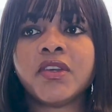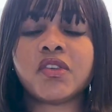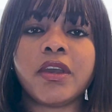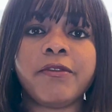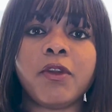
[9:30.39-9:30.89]

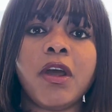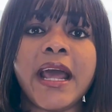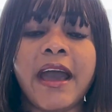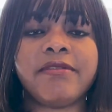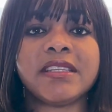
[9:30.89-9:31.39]
So if you don't
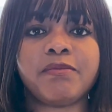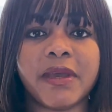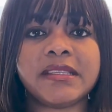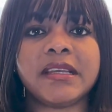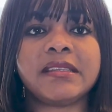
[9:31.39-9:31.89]
have these
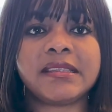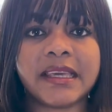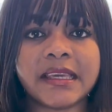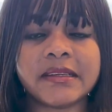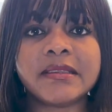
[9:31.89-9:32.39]
basic
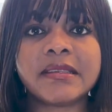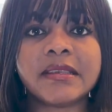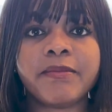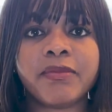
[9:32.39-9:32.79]
skills,